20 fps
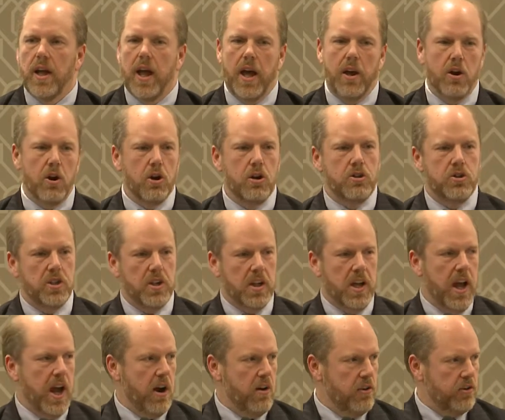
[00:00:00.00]
And urgent
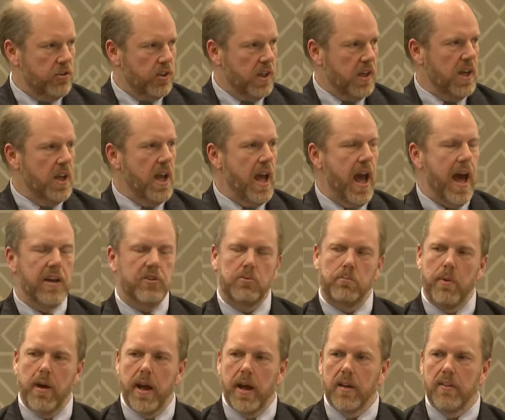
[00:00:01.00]
care is a key
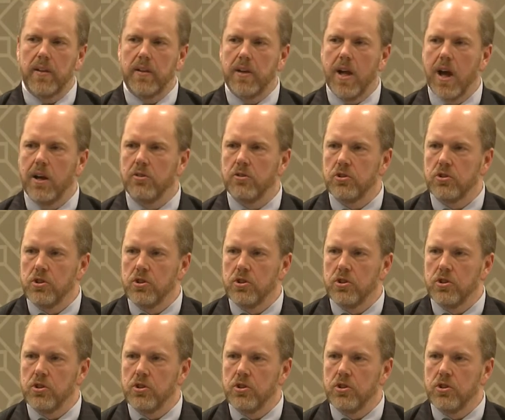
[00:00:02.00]
aspect that Dr.